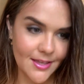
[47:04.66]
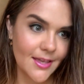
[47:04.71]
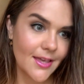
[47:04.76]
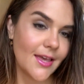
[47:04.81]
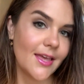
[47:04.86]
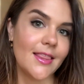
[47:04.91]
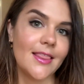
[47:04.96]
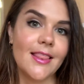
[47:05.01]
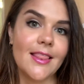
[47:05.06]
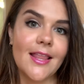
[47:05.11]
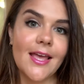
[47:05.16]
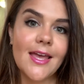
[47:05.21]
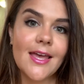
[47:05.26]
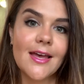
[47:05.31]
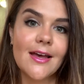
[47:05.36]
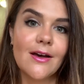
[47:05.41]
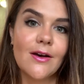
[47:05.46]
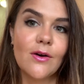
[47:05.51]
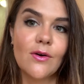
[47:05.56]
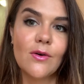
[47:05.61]
and
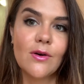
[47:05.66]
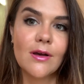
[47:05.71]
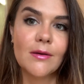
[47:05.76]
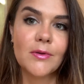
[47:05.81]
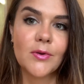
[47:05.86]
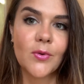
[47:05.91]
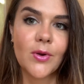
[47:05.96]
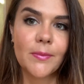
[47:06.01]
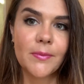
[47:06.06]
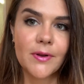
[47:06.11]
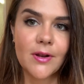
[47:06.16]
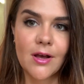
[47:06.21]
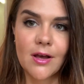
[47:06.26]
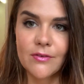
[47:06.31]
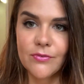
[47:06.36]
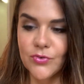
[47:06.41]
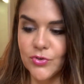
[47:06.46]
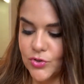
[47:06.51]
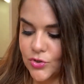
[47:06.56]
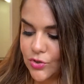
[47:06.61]
now I'm gonna wipe it
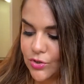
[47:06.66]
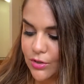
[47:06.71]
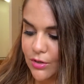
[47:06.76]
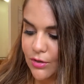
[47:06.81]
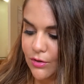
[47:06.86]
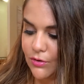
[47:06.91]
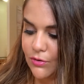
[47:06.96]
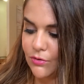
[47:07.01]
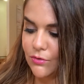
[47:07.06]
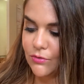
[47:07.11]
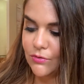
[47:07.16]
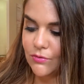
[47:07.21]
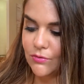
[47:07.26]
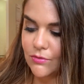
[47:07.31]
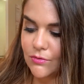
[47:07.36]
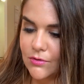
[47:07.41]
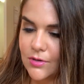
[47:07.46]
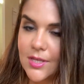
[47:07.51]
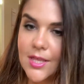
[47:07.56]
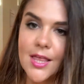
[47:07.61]
off and show you
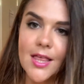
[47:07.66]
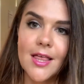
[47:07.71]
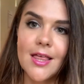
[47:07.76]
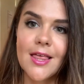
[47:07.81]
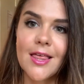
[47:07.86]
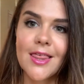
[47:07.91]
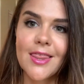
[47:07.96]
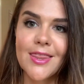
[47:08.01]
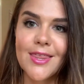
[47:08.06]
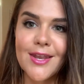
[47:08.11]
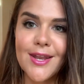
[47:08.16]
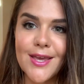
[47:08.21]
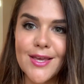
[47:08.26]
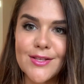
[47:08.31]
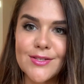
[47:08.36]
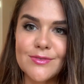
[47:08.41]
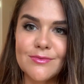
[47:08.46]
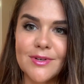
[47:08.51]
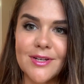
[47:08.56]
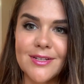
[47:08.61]
the
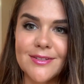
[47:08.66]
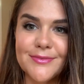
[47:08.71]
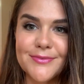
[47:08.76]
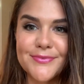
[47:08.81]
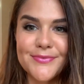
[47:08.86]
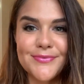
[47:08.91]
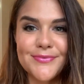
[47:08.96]
next one.